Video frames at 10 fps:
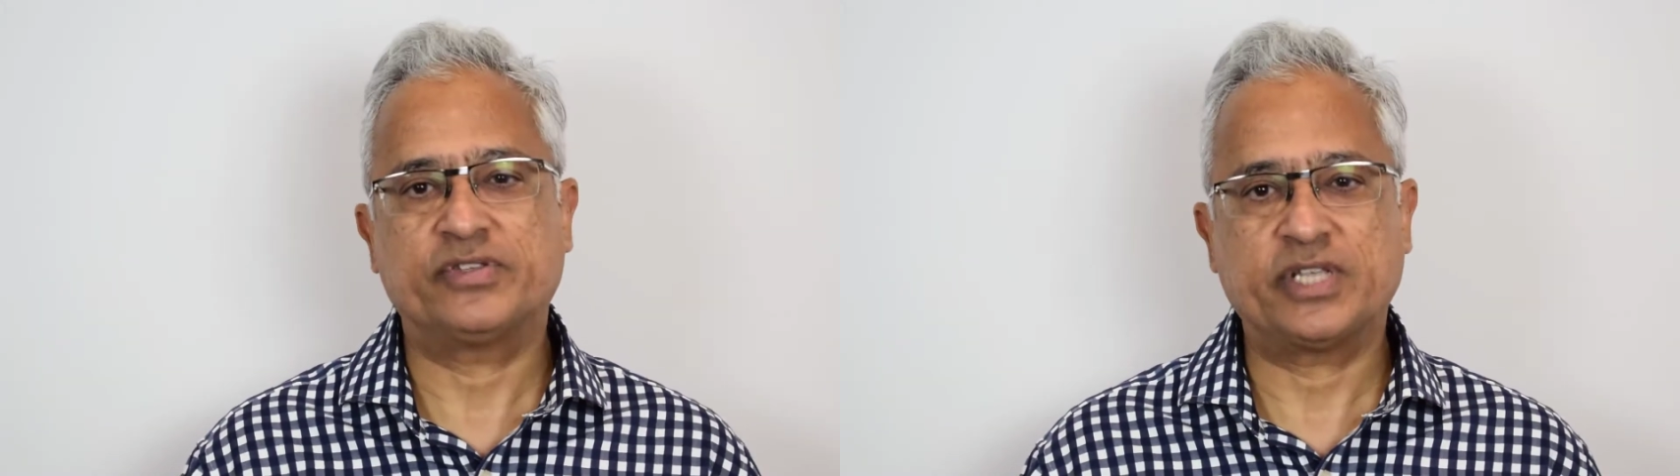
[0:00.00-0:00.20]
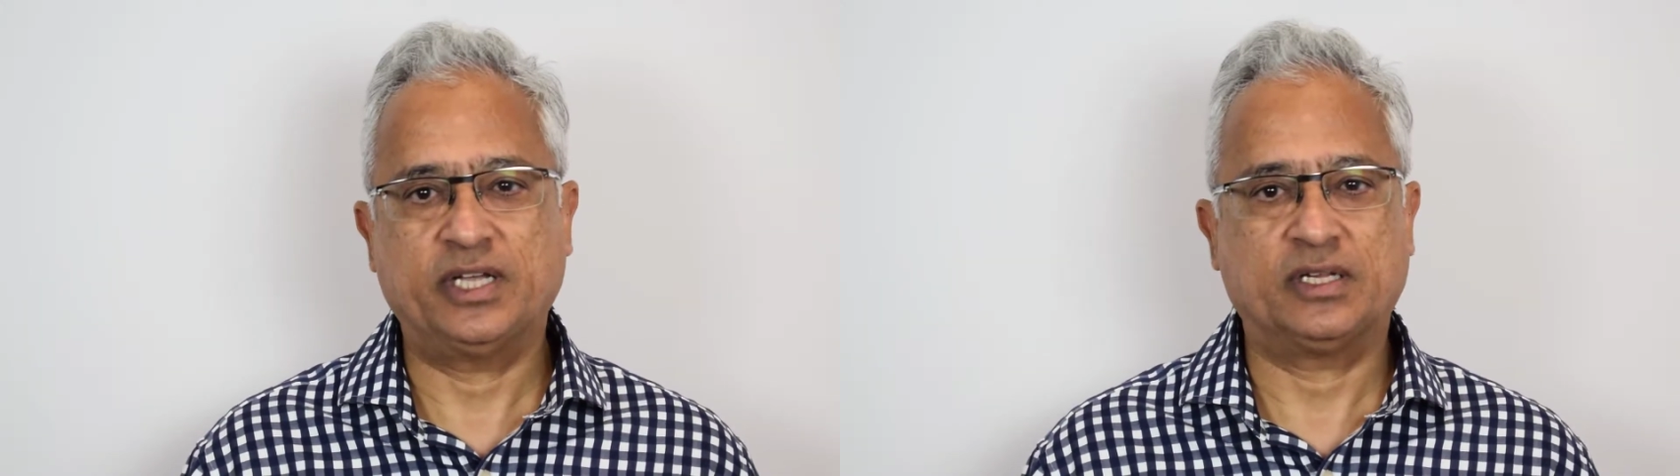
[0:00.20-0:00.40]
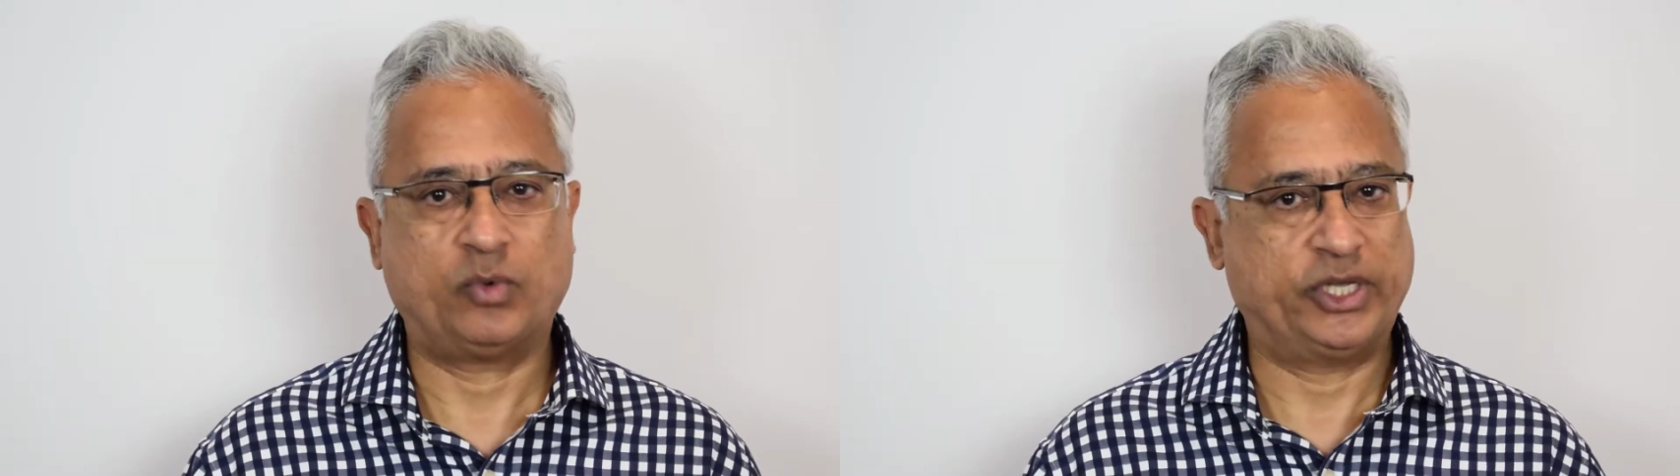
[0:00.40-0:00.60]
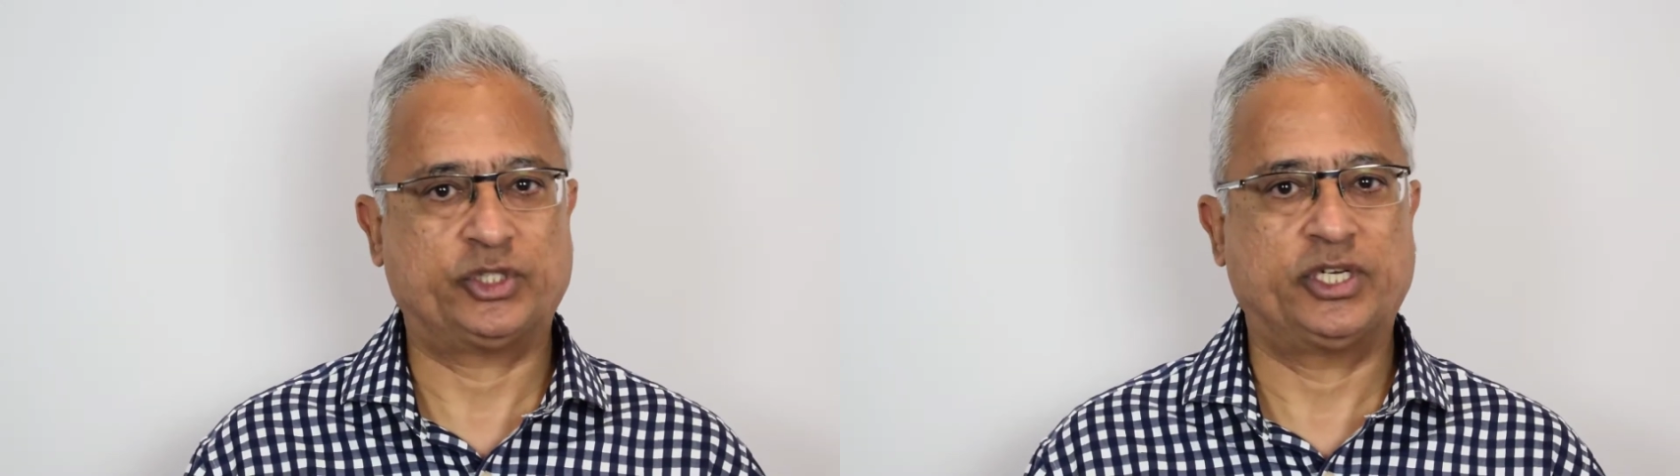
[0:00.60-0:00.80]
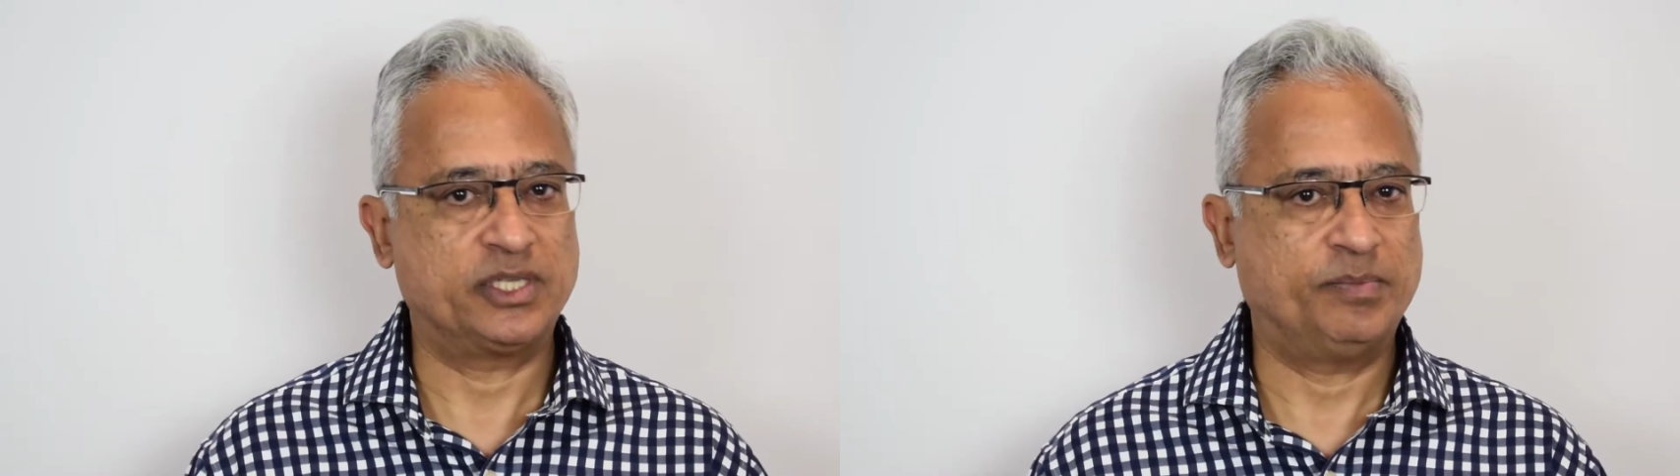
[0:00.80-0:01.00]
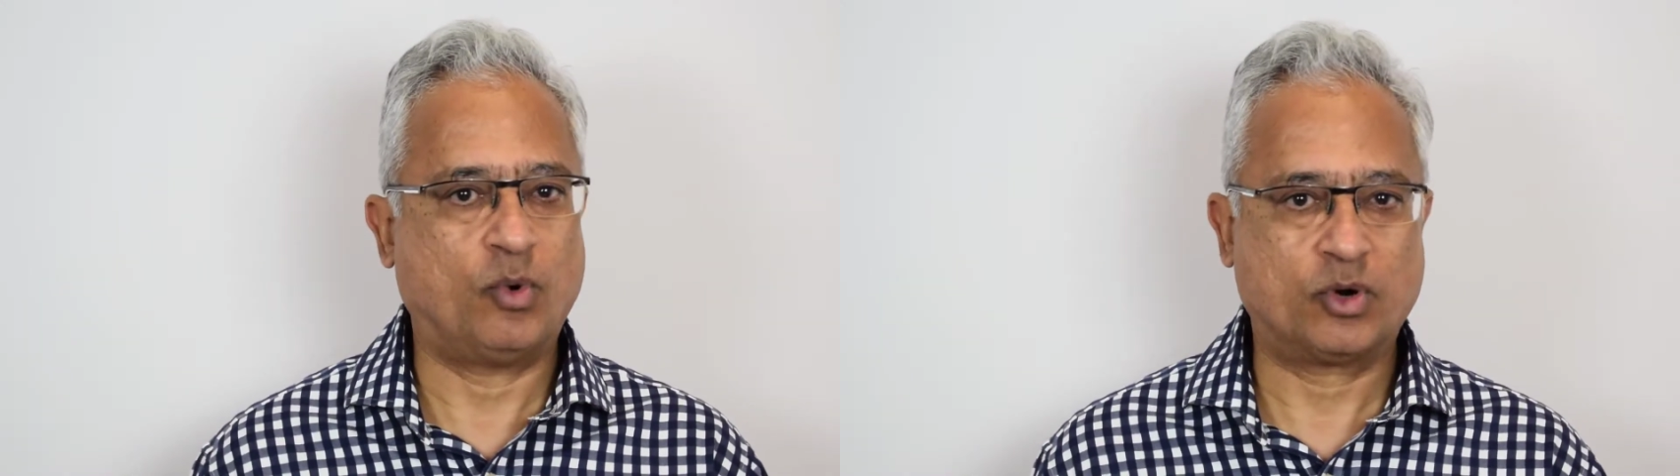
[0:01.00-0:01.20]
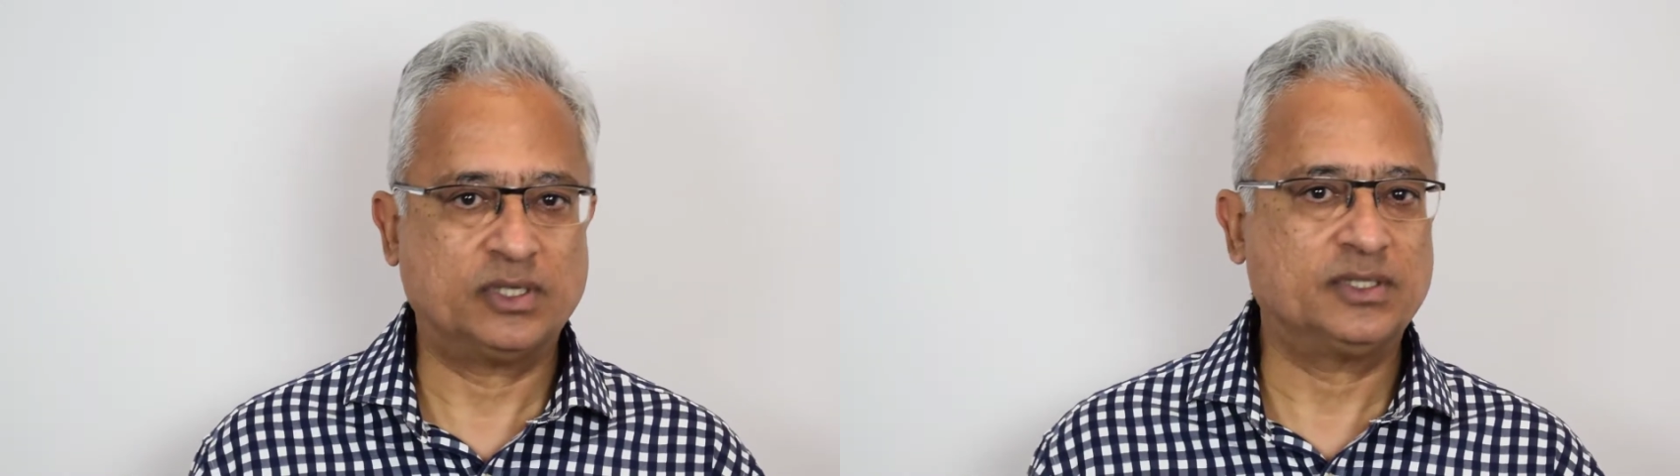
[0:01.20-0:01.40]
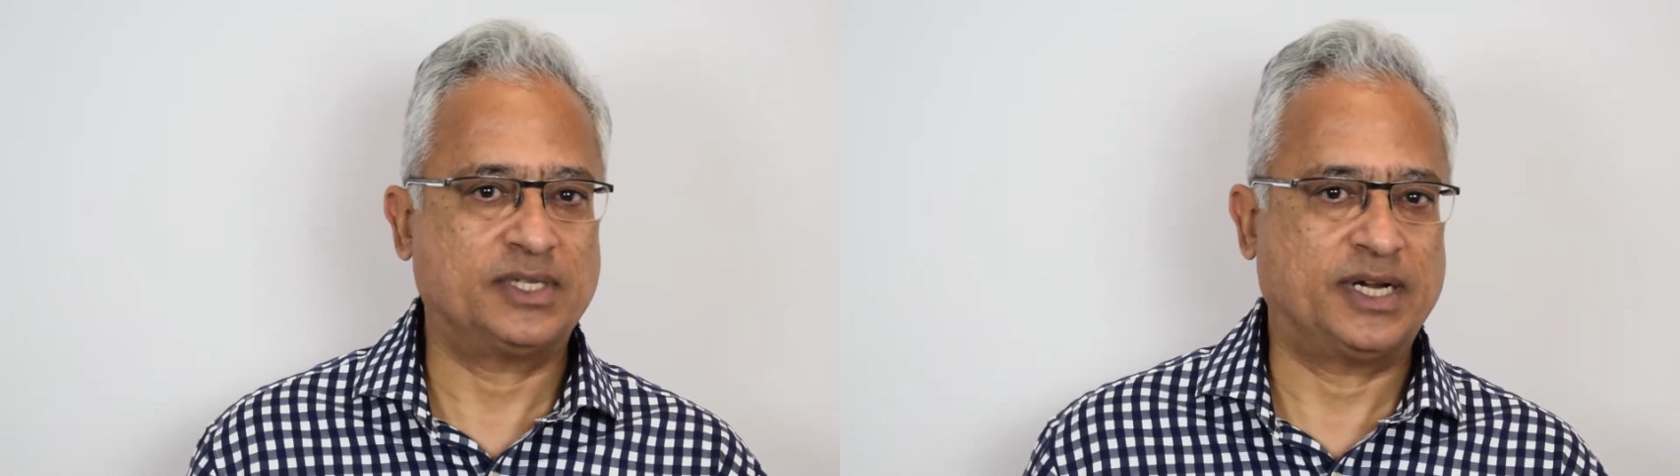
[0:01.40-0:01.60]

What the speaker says: single question is important,